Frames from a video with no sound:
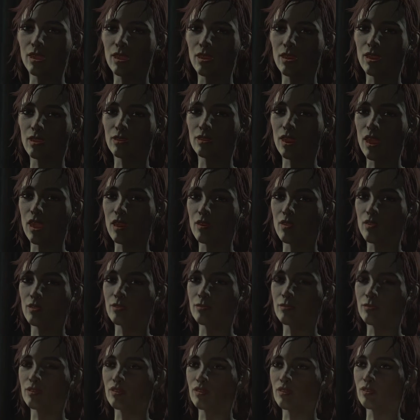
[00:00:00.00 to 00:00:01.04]
And I'll
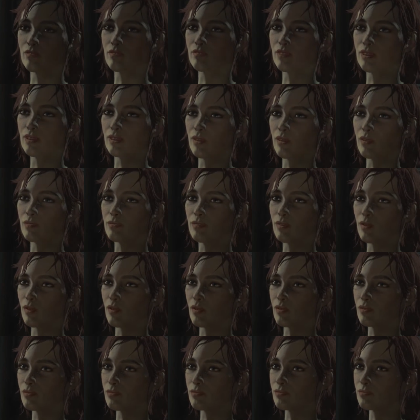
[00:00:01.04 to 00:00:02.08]
always be there for you
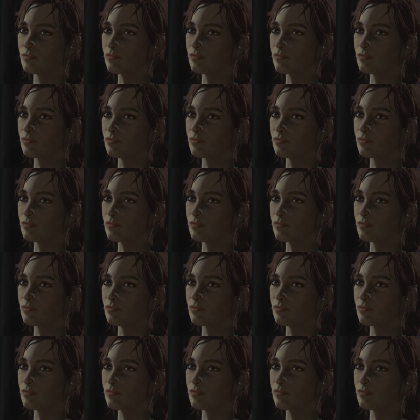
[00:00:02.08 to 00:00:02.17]
too.